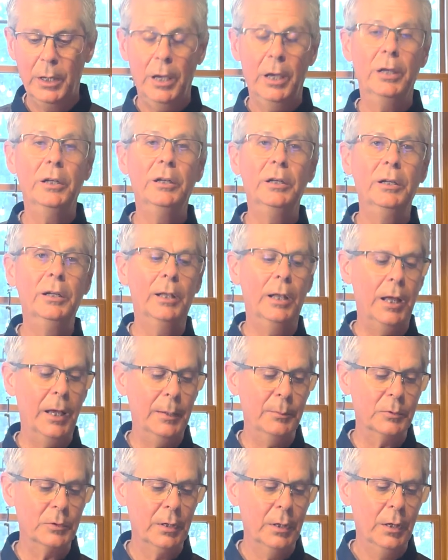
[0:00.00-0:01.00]
And you need
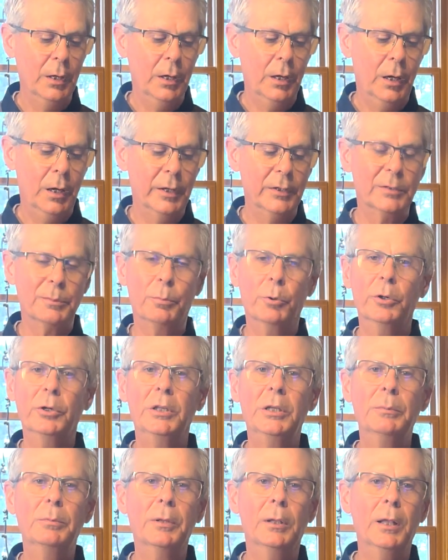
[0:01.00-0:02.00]
limes. It's important
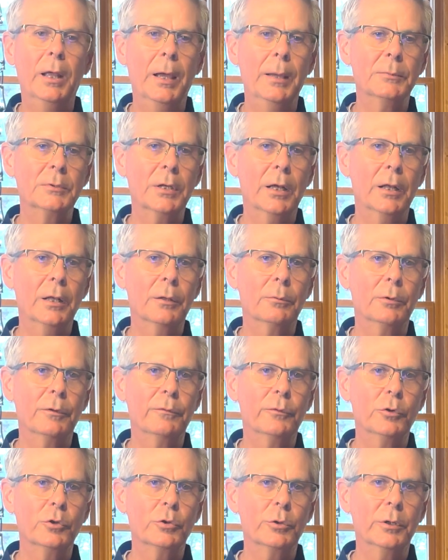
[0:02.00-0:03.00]
to keep the limes out of the
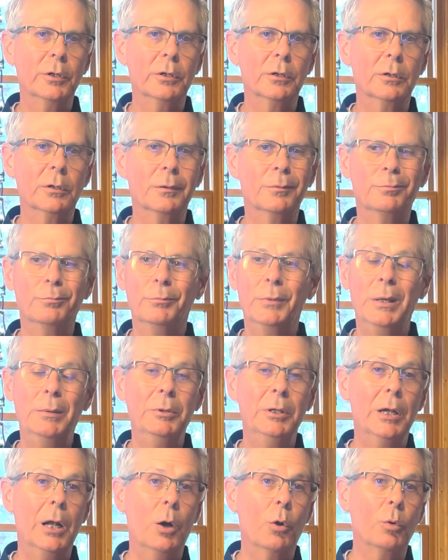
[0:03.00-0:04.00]
refrigerator
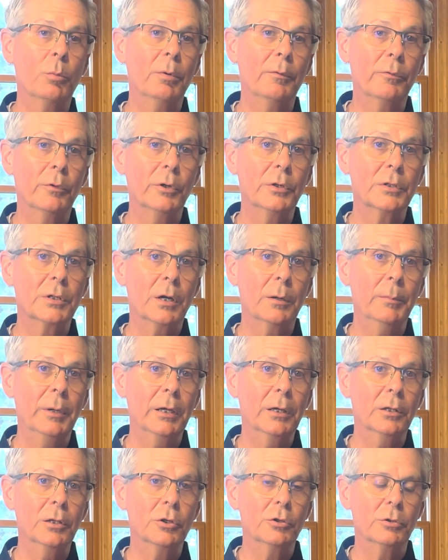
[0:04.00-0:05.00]
maybe an hour before you start
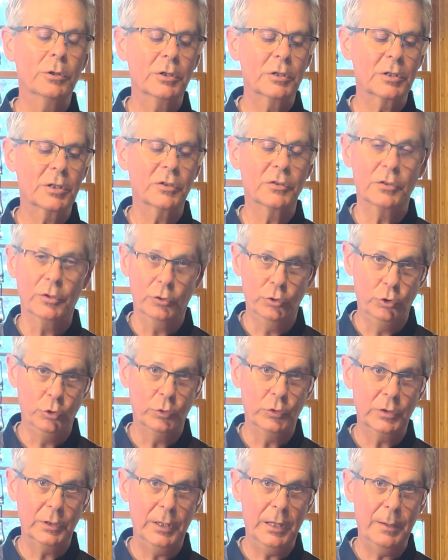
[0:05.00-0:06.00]
making the drinks because they'll
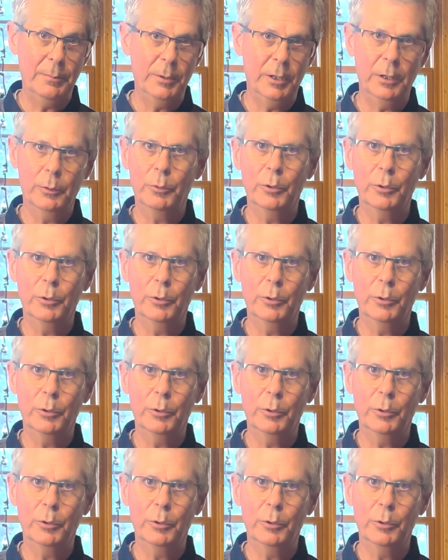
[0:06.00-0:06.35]
juice a lot better.